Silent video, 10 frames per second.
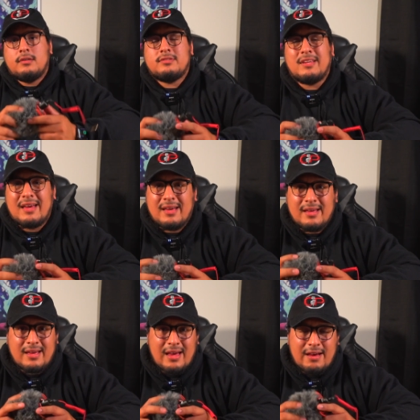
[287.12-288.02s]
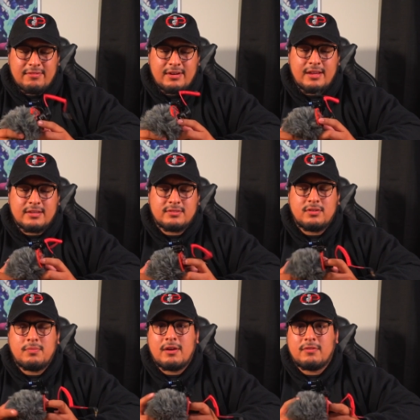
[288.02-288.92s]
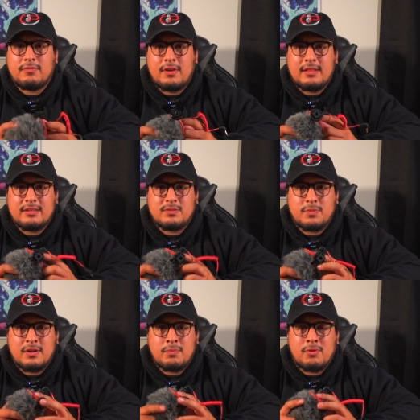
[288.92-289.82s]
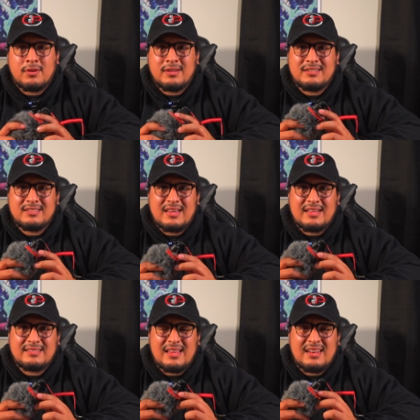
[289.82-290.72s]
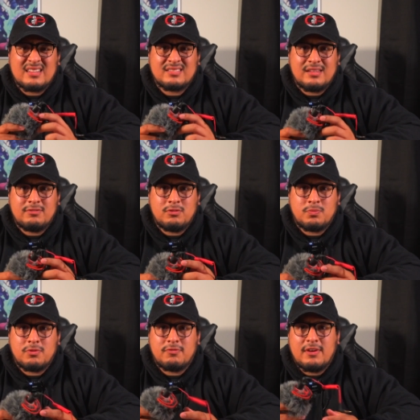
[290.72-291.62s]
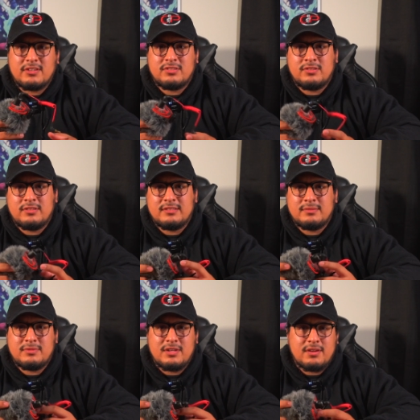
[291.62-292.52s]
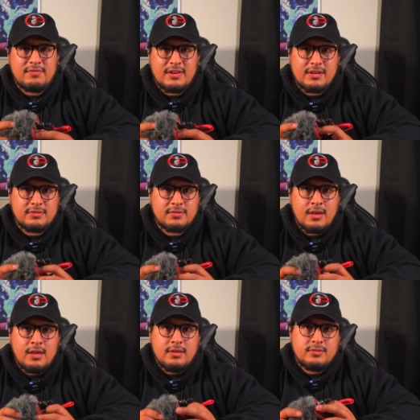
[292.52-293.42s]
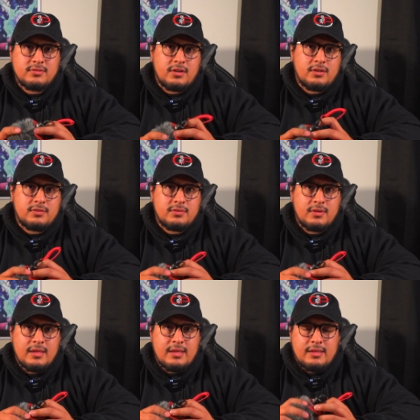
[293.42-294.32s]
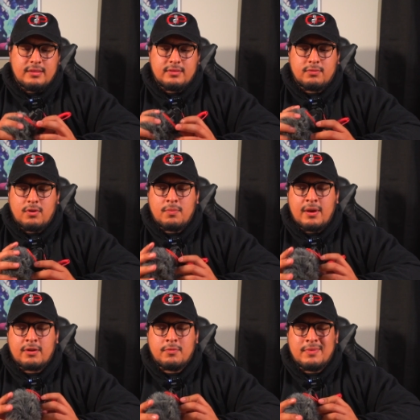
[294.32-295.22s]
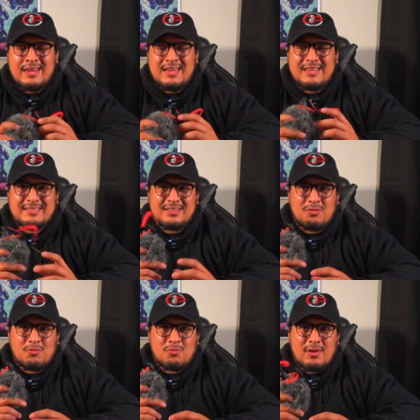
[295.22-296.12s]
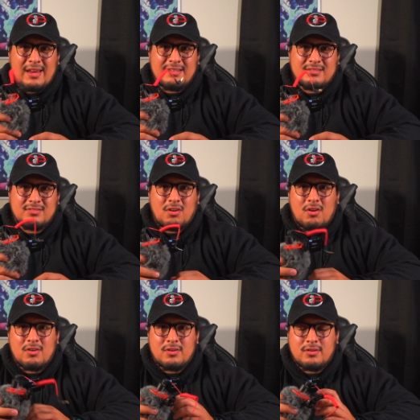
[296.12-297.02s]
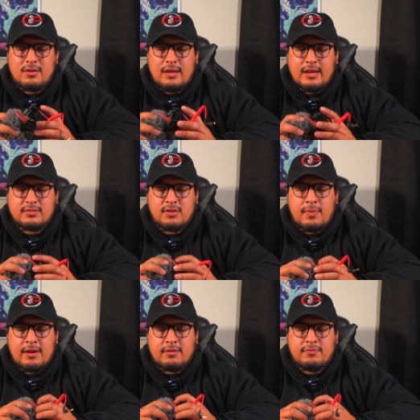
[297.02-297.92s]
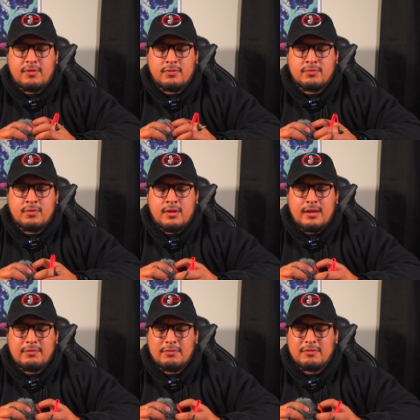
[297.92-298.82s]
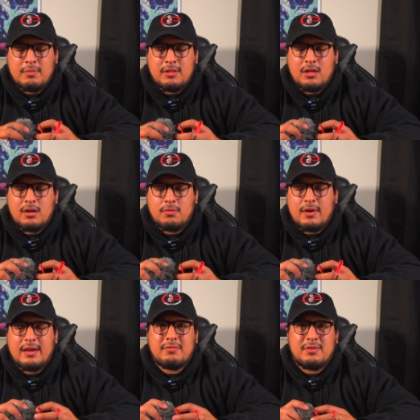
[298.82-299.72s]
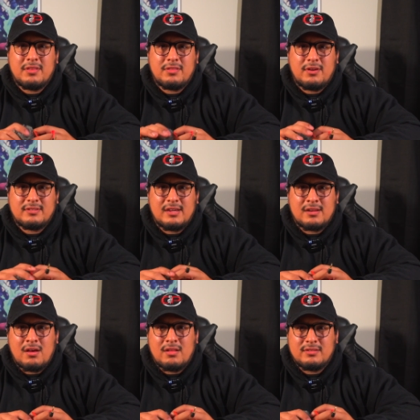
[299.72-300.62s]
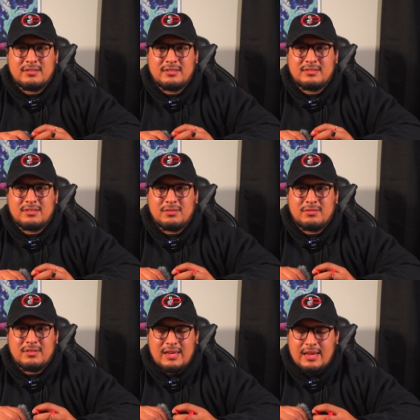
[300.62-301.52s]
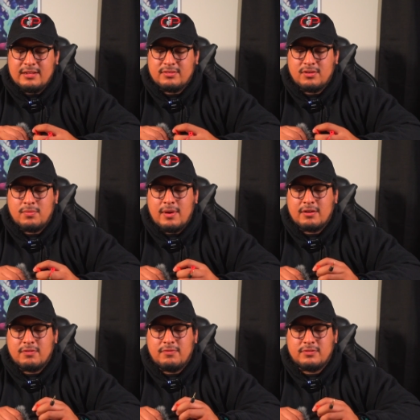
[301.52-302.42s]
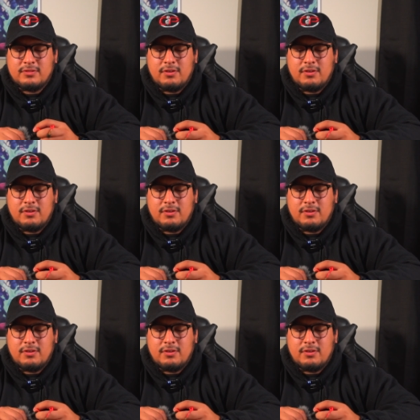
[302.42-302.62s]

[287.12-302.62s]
so yeah, having an external microphone I think is pretty important. It just adds that next level of professionalism to your videos. So the Rode Micro Mini is a great starter external microphone. And we've come a long way with our technology. So the internal microphones are